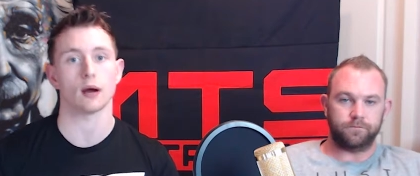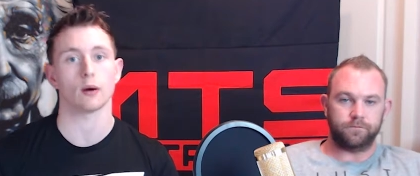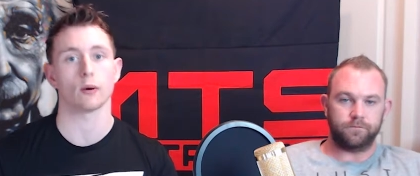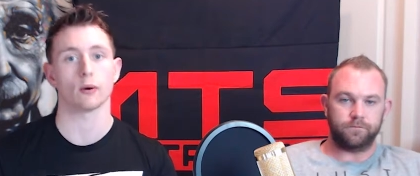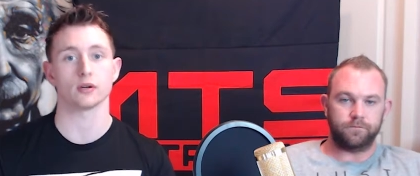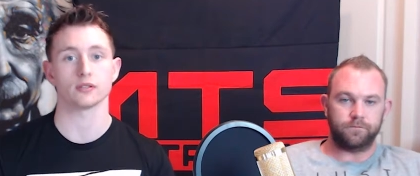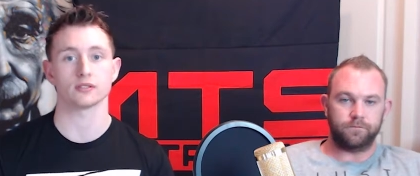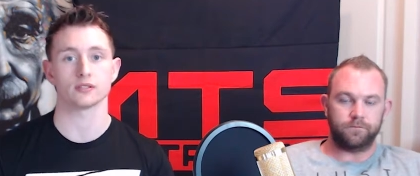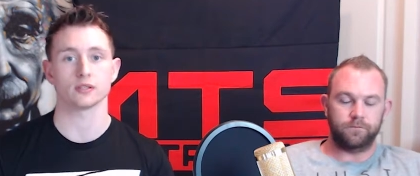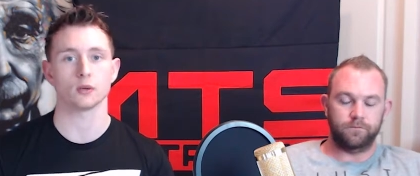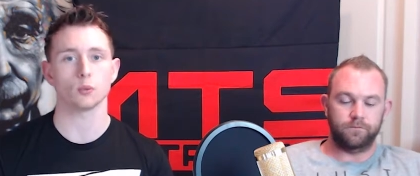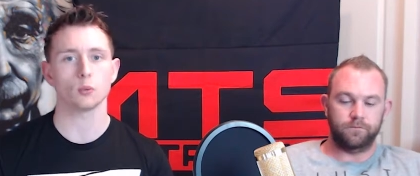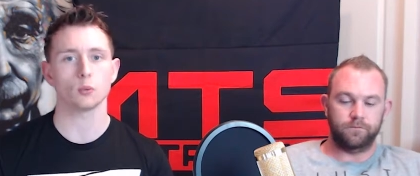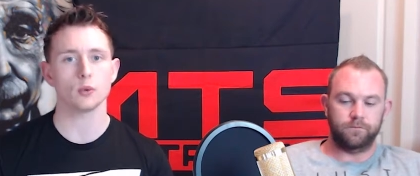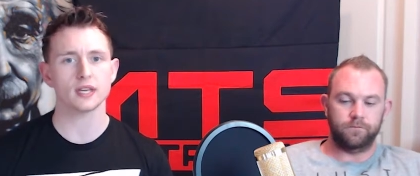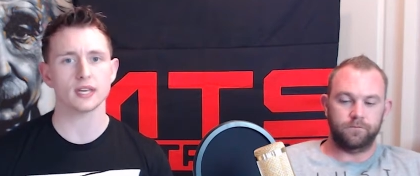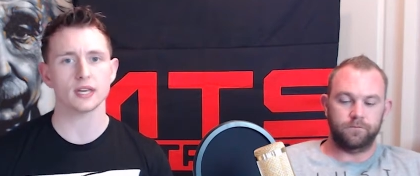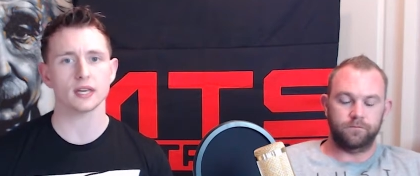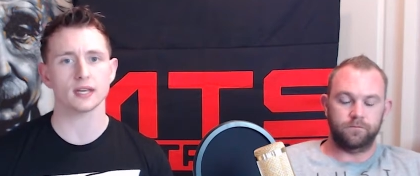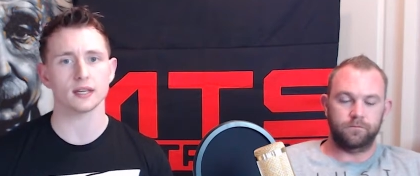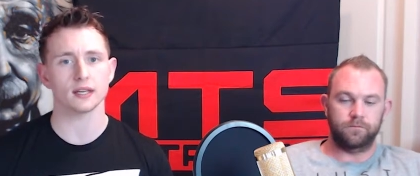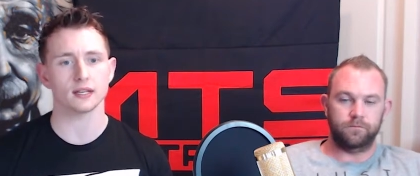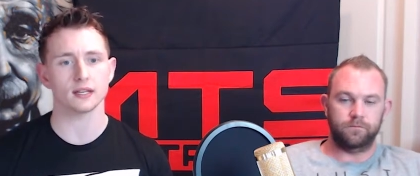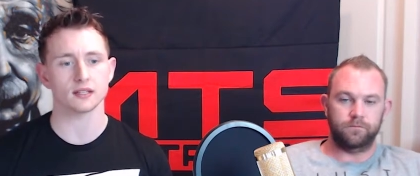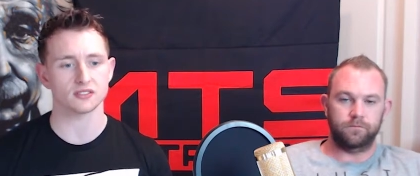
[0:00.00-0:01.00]
Speaker 1: hours, and the
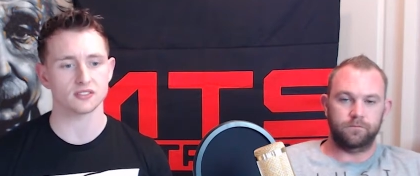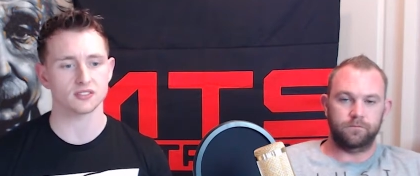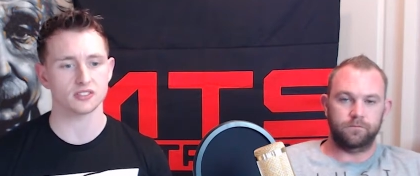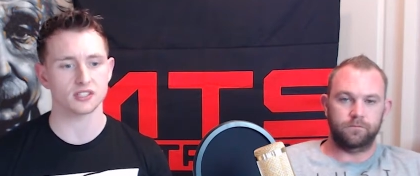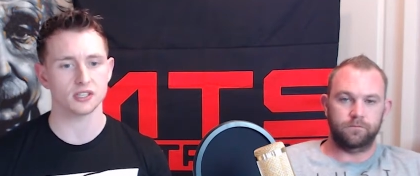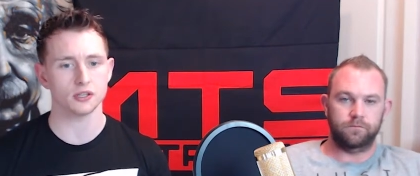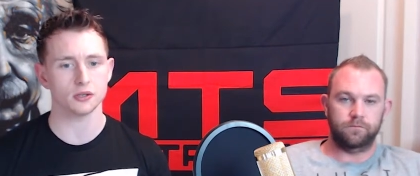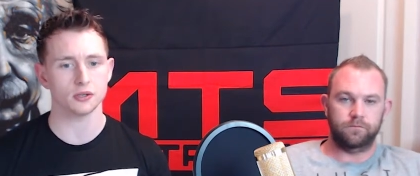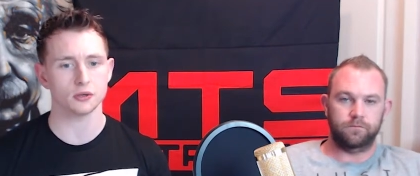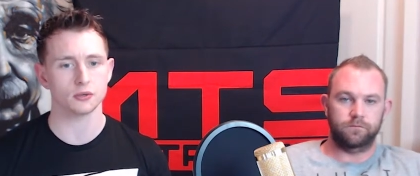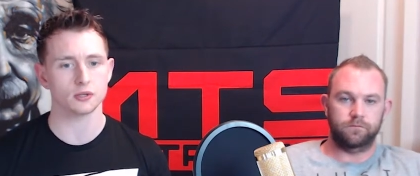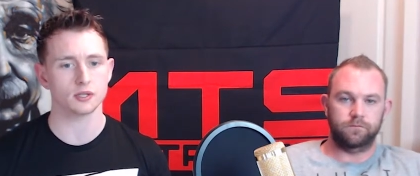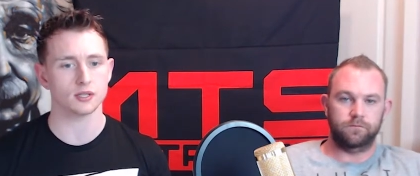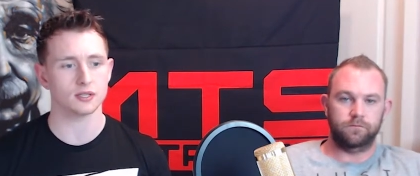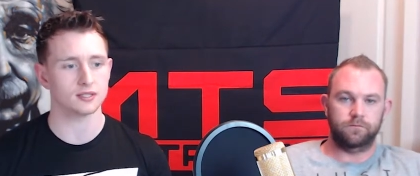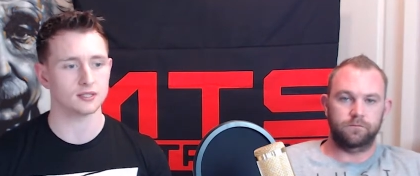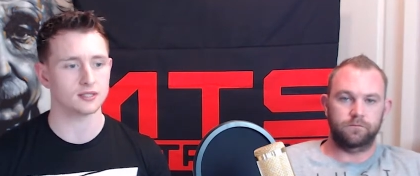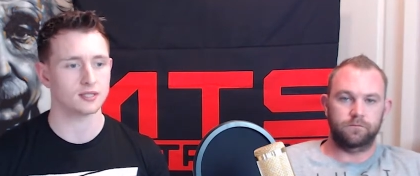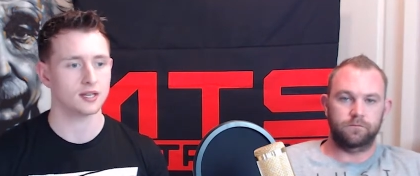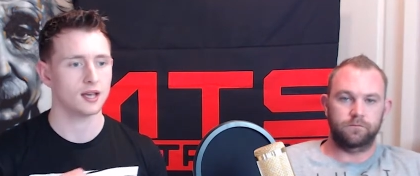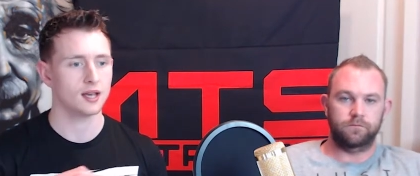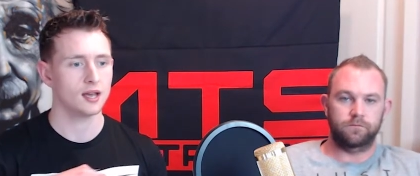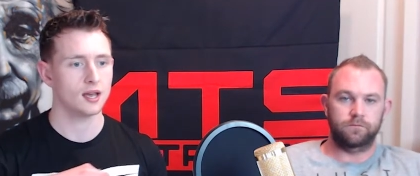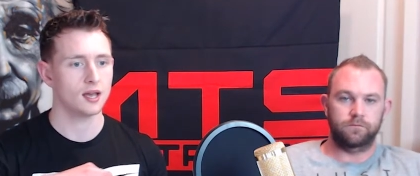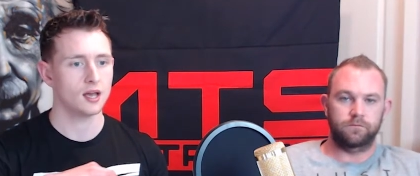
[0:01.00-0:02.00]
weekend gets skewed
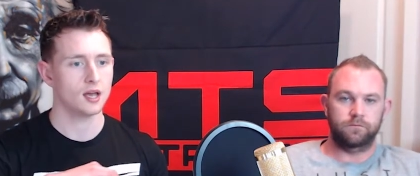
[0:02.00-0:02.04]
because